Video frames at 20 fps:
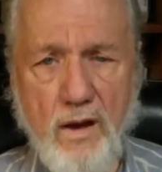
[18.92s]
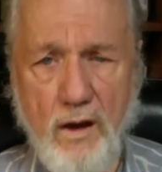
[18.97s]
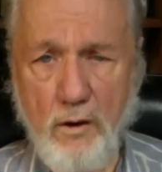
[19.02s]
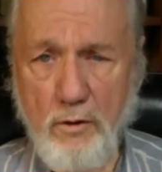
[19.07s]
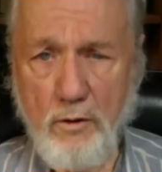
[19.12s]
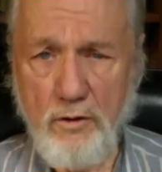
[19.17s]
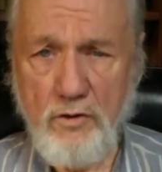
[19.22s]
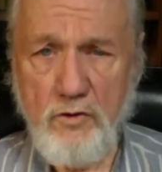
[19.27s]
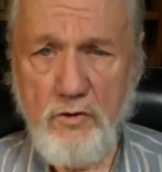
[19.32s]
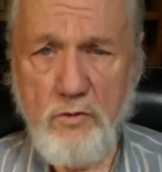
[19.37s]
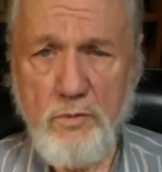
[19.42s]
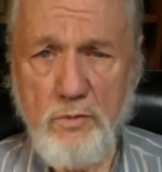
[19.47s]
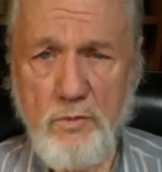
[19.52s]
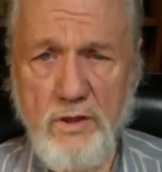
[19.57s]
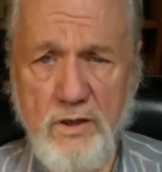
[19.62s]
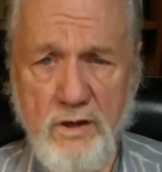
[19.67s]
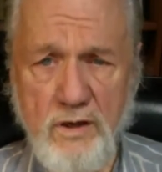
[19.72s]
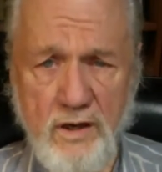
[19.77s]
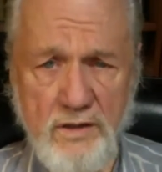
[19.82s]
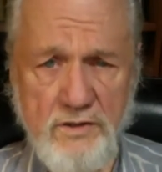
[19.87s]
Our
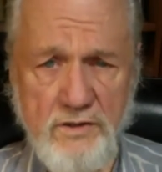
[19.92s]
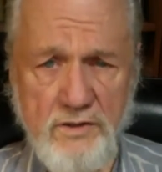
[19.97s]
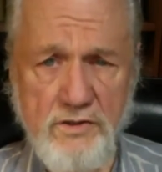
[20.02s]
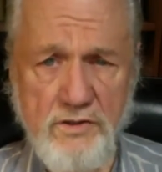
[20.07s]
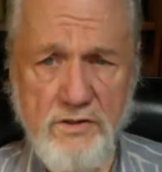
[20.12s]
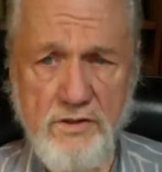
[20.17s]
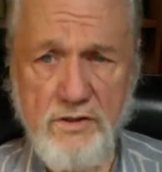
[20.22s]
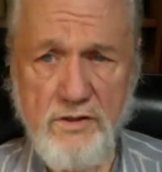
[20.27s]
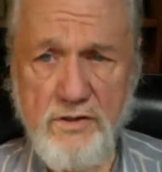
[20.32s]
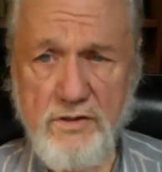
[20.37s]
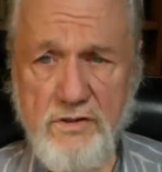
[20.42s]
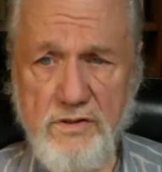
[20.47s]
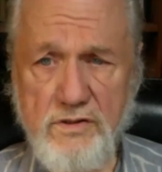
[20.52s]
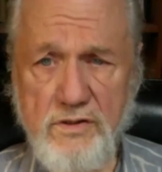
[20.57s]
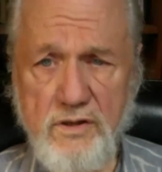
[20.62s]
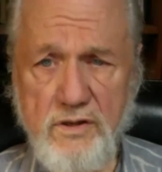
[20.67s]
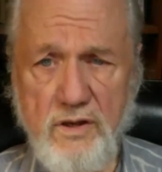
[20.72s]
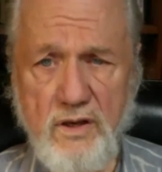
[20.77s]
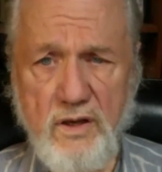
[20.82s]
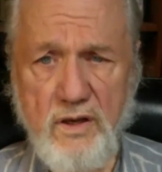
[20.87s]
human consciousness